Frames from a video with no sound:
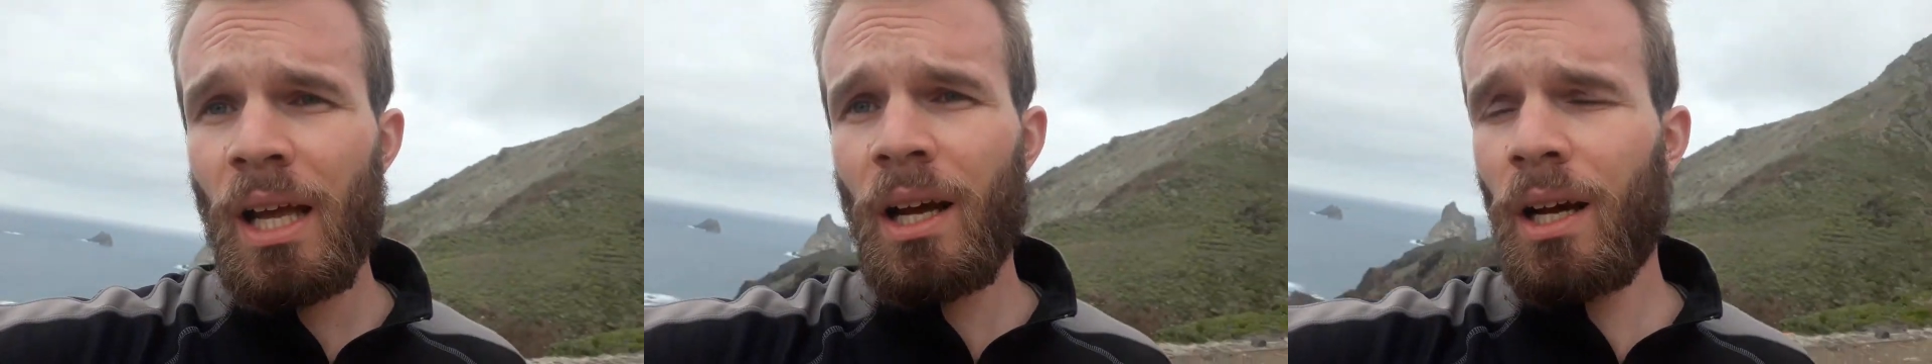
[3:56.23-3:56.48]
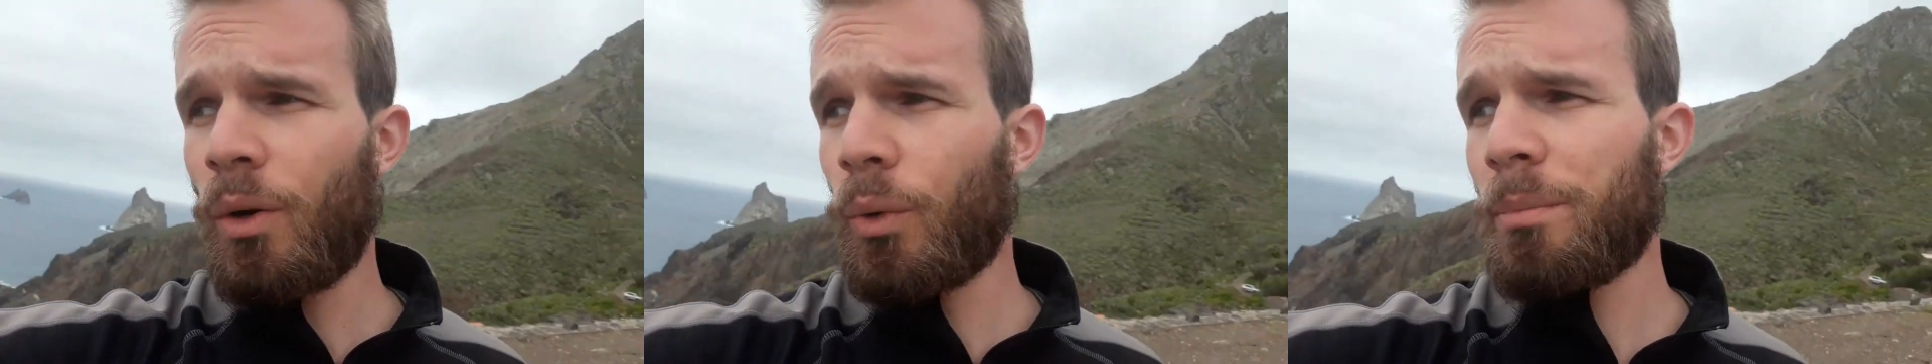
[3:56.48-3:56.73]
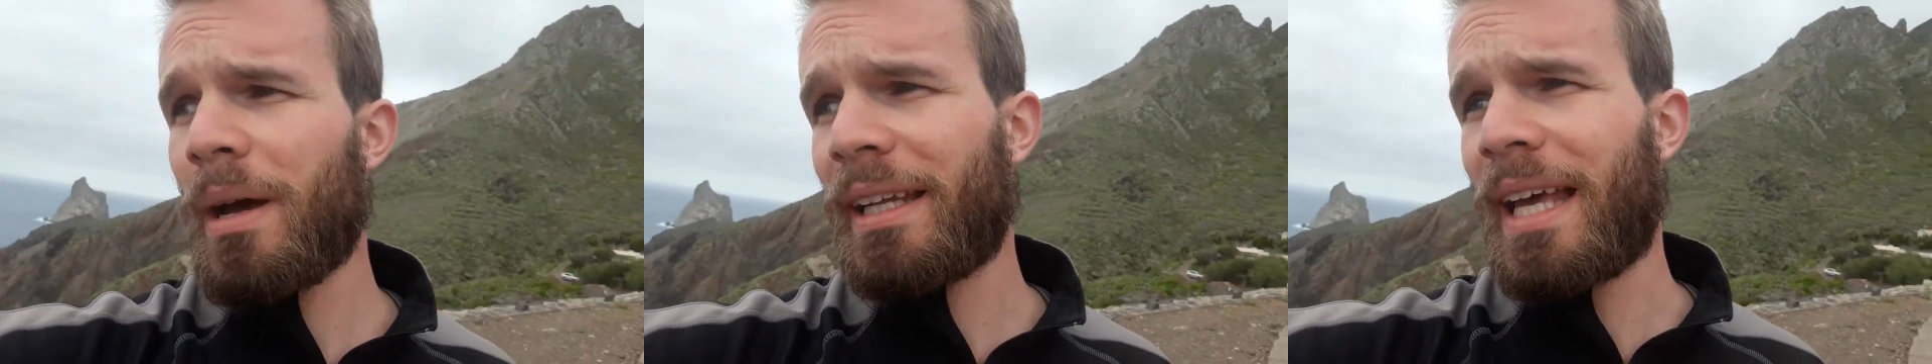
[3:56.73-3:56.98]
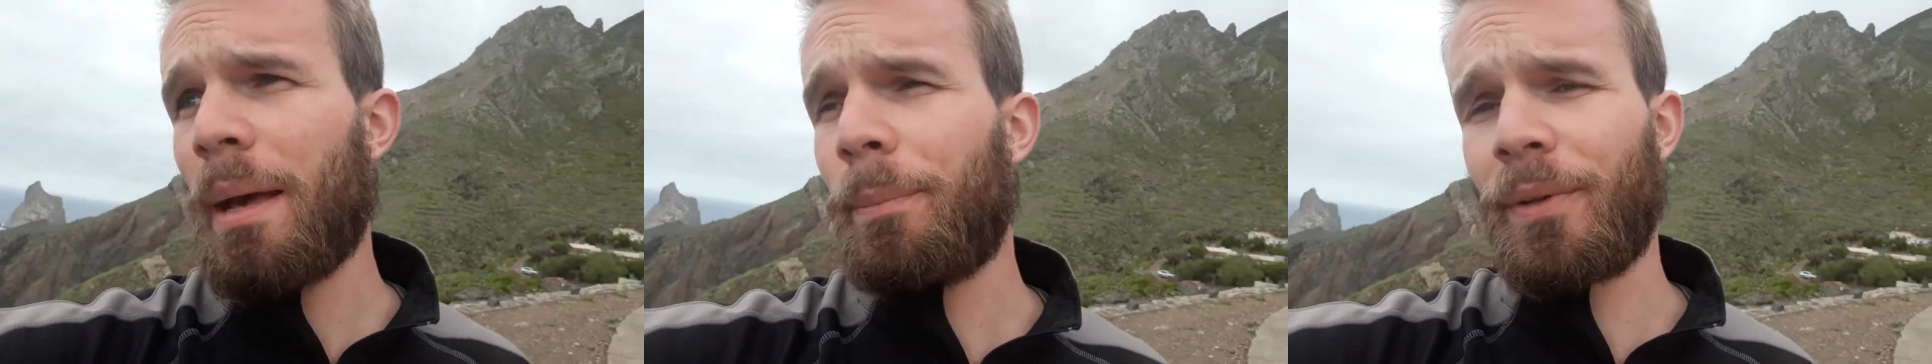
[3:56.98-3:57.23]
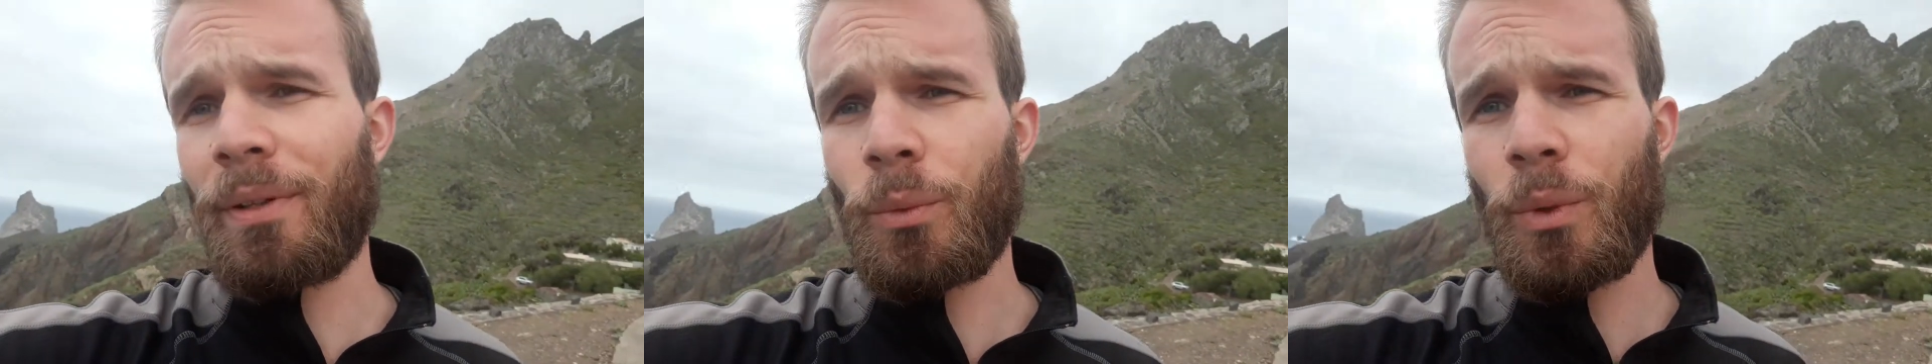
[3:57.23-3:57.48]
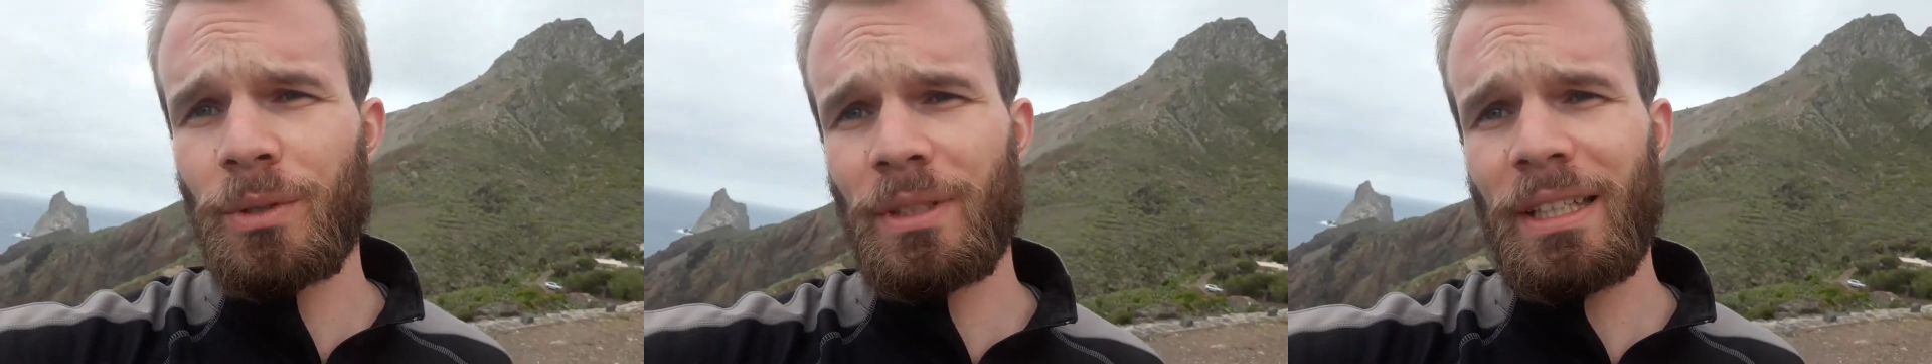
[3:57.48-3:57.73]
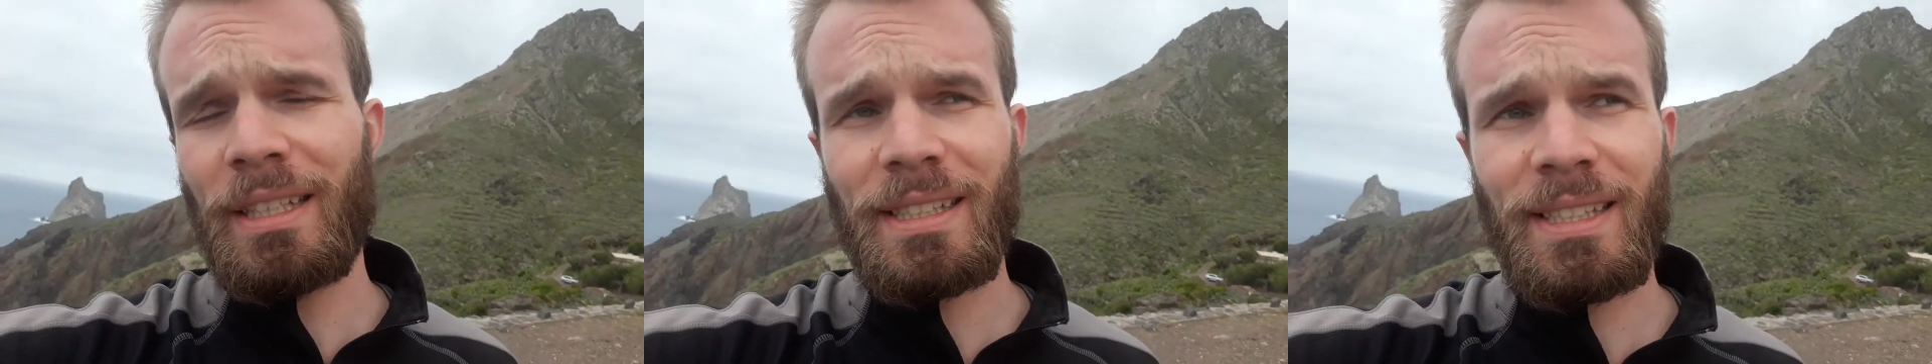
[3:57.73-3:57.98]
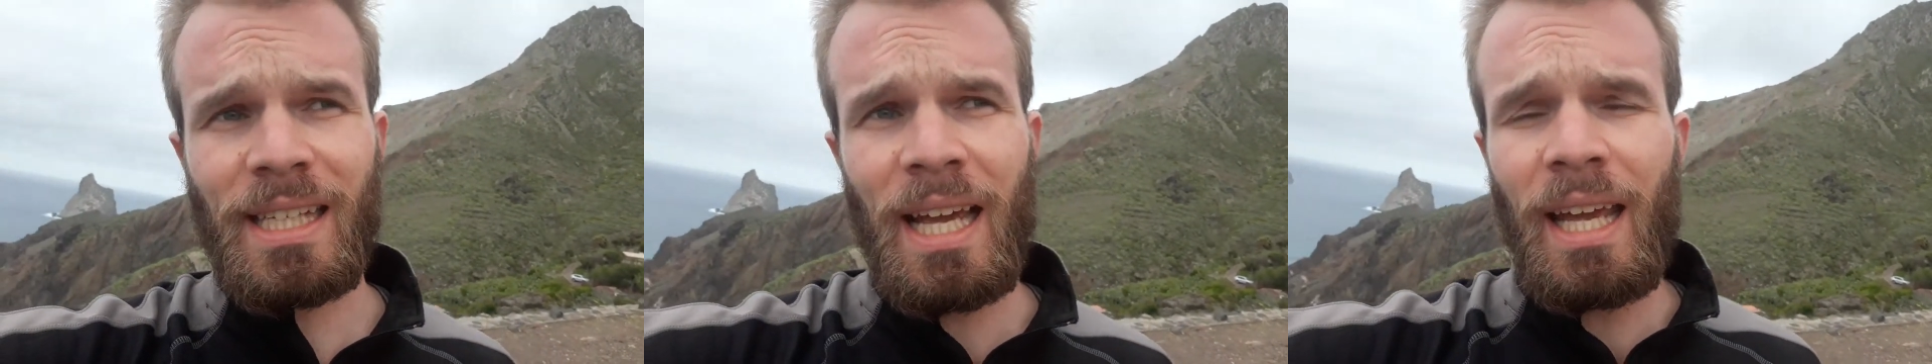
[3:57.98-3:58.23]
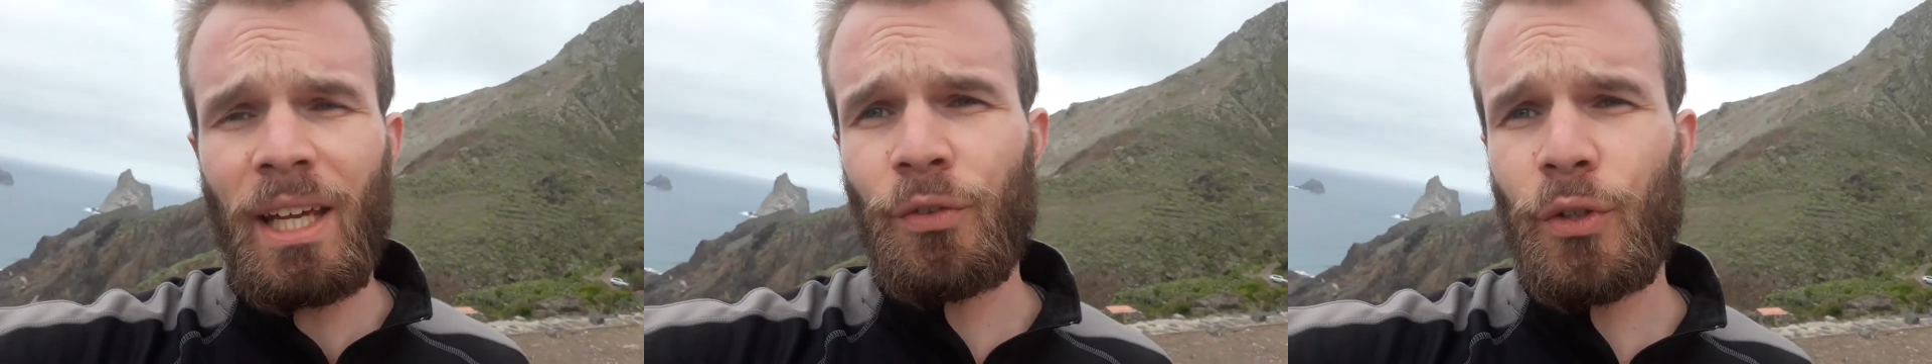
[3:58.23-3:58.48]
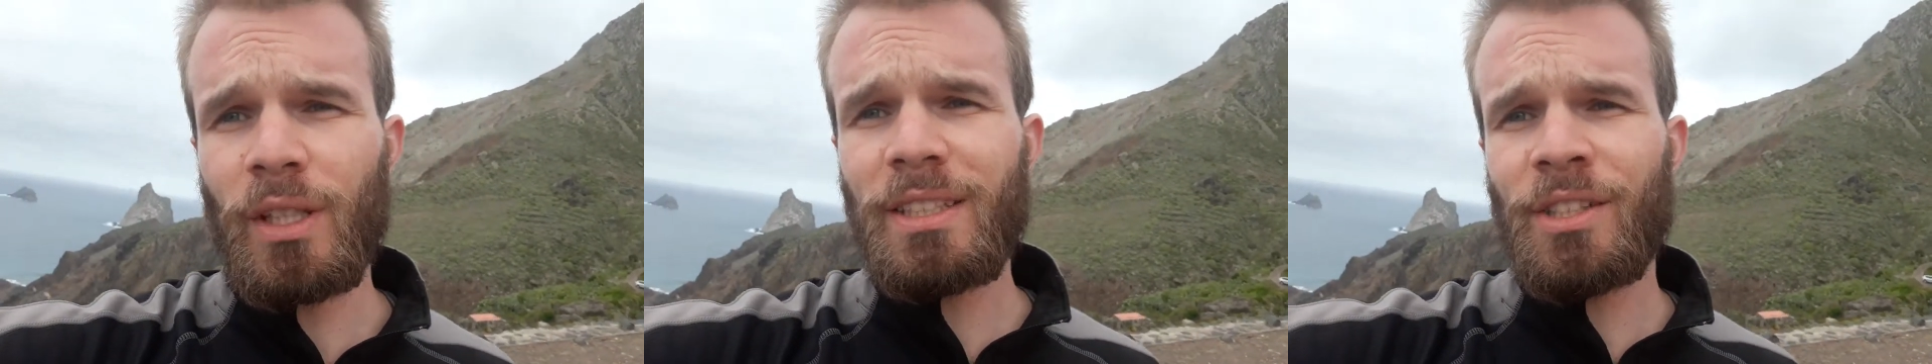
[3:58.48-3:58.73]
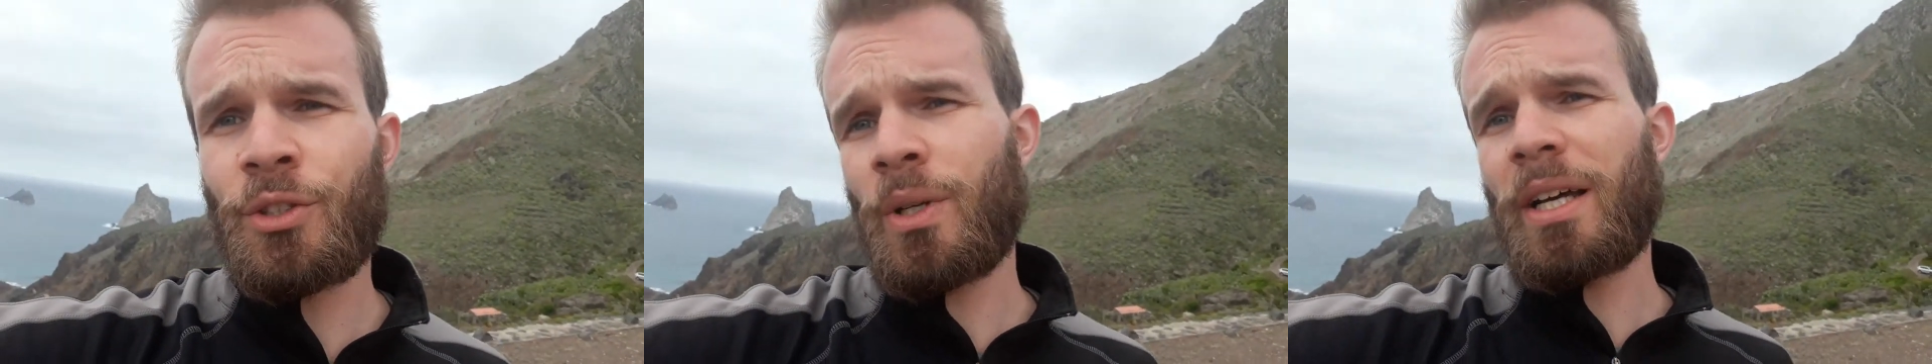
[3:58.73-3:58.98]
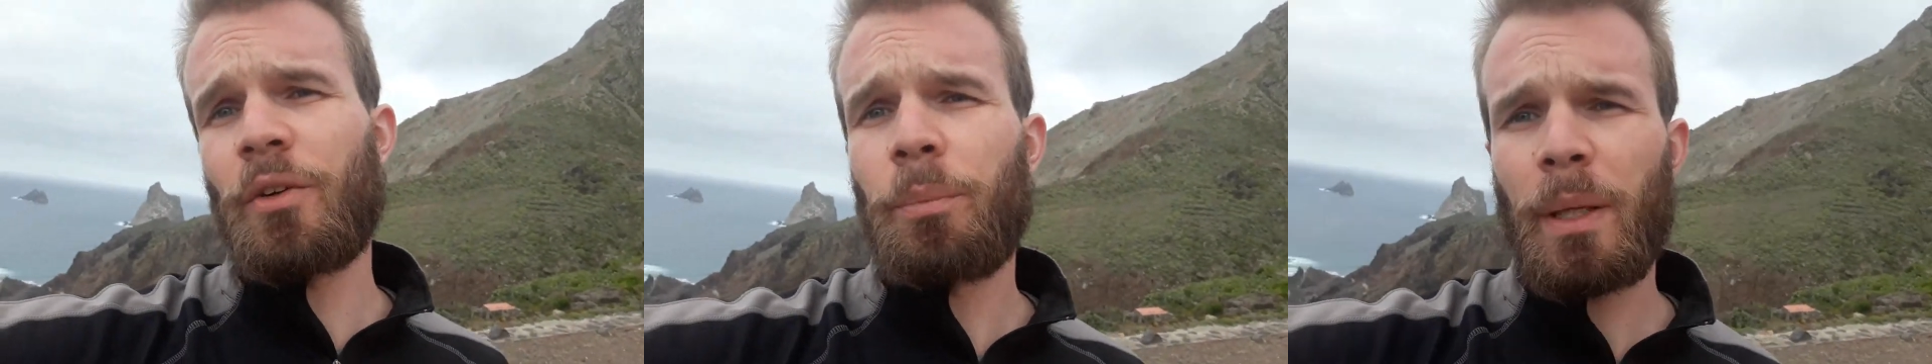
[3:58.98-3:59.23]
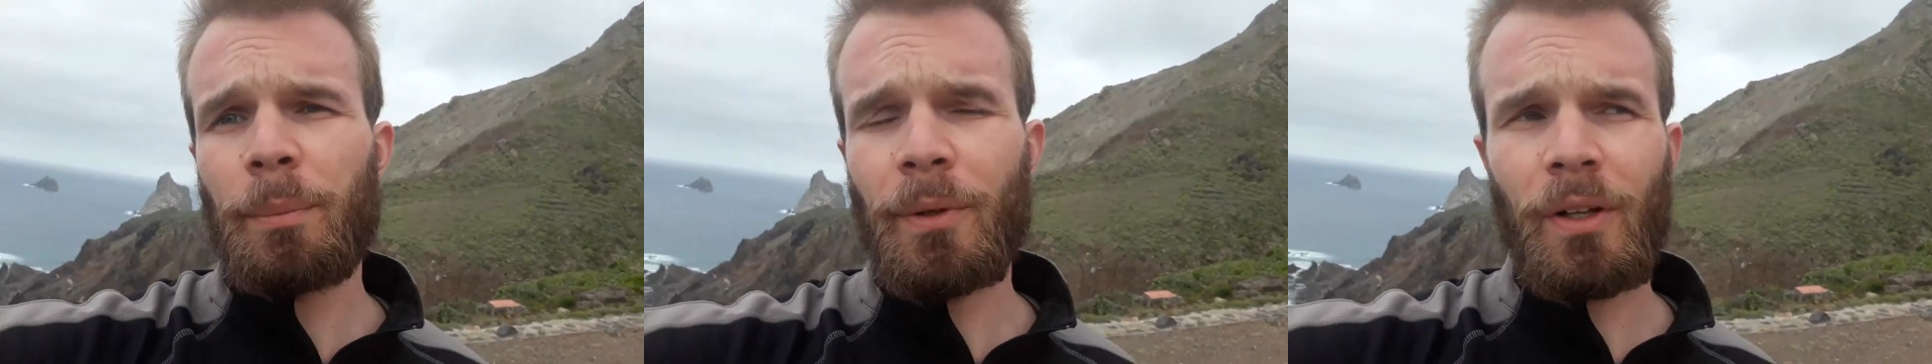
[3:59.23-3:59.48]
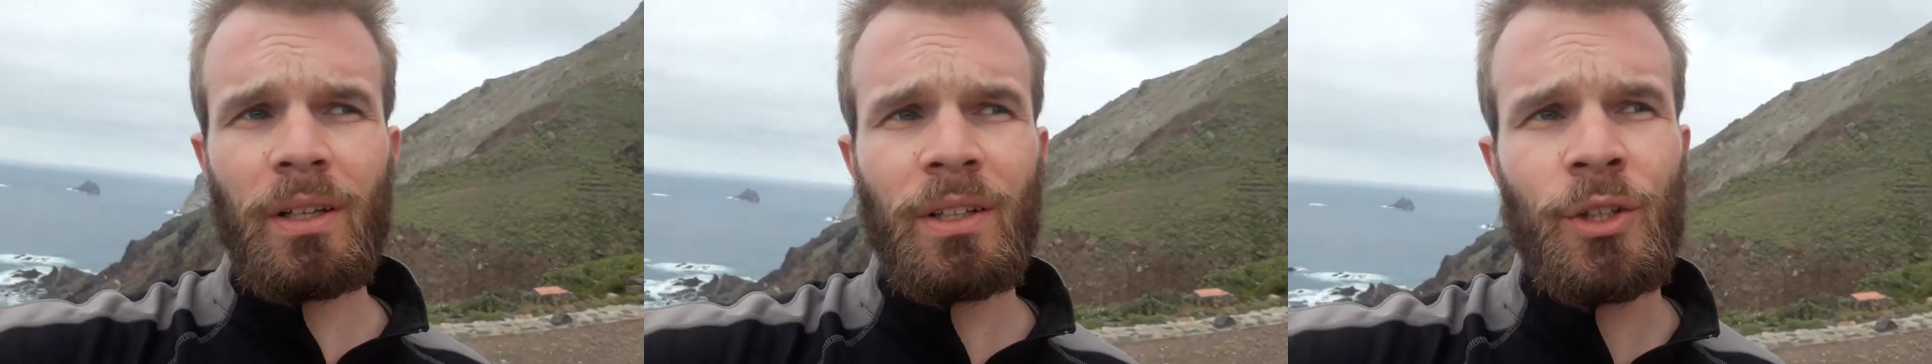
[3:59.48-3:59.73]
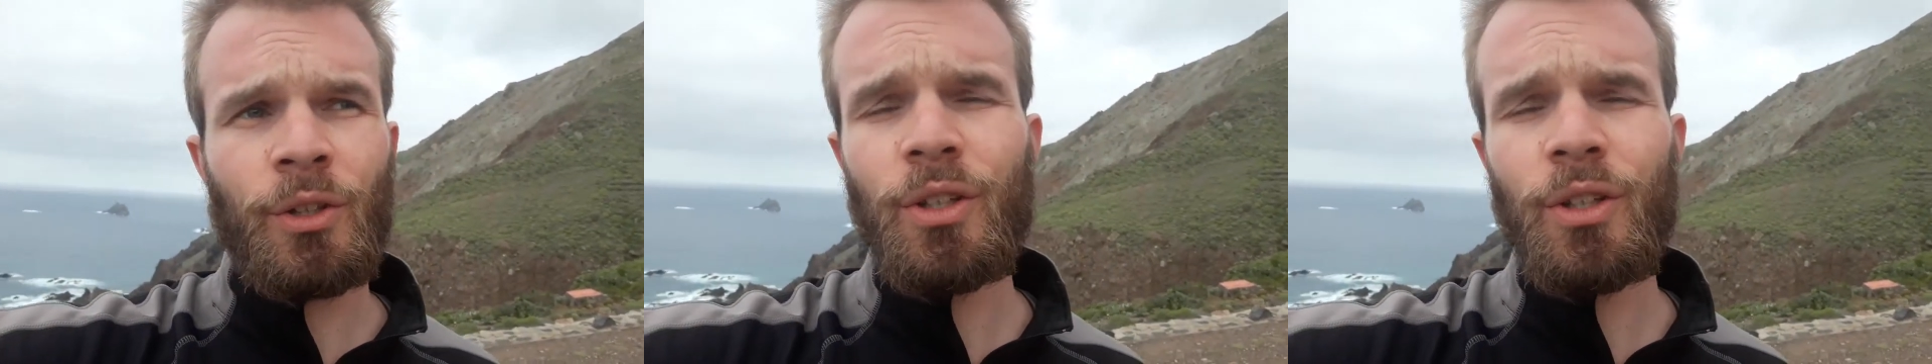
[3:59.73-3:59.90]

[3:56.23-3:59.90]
what might happen is if you listen to other people, you